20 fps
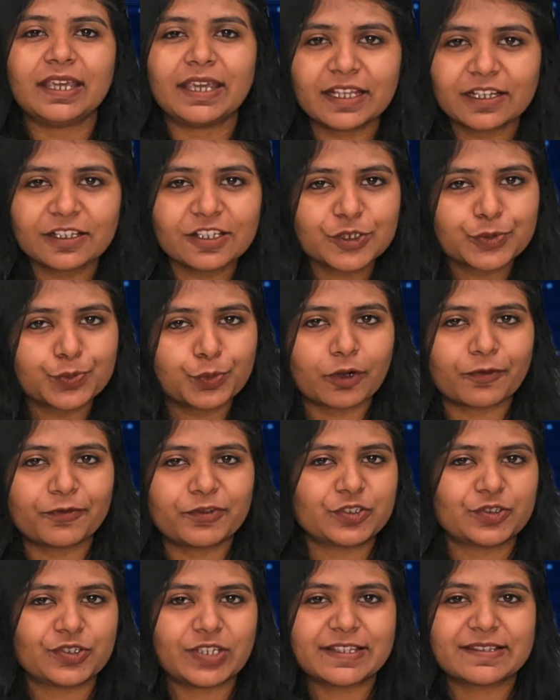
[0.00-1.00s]
English
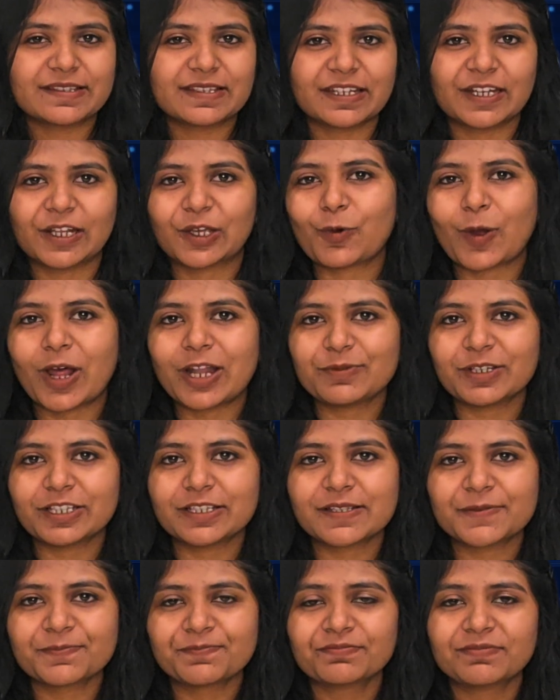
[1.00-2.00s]
proficiency
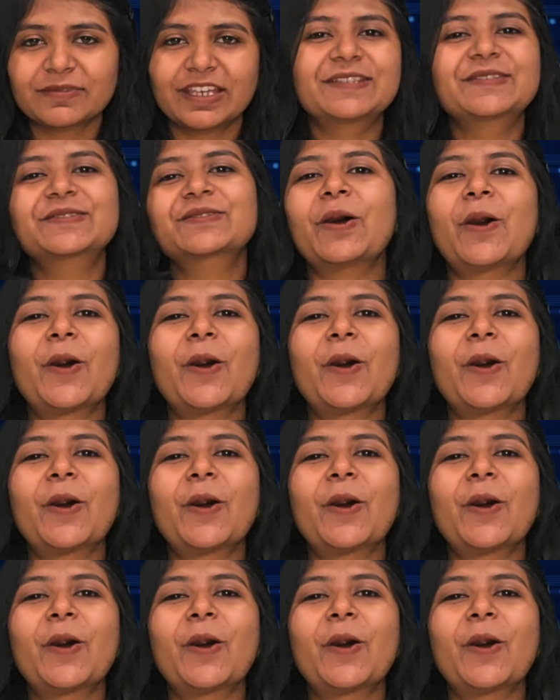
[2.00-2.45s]
requirements, it's